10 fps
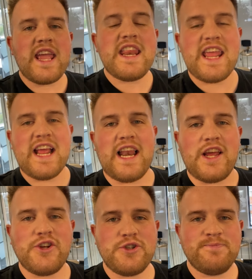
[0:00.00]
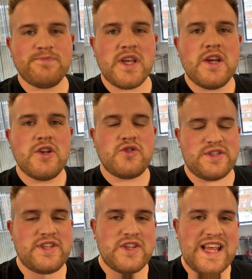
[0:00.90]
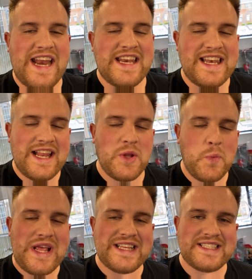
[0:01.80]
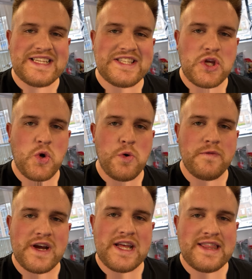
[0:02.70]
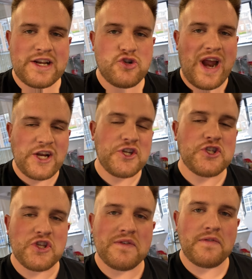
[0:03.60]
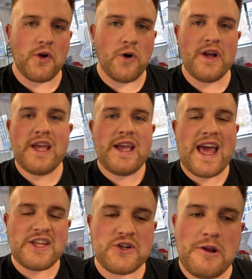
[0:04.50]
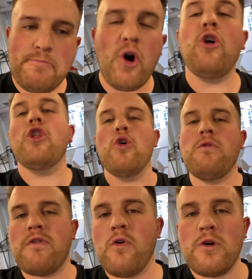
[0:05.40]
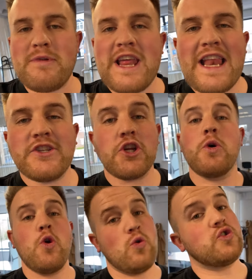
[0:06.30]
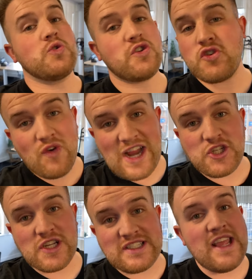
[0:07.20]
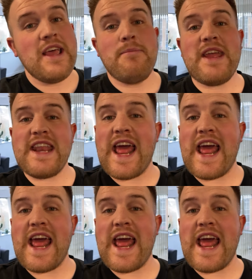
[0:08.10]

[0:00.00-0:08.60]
In English, Tristan's added little wheels into the Hoover that traction's on the floor, and it's gonna pull the Hoover forward. Me and Elliot's gonna go in all sorts of directions. Me and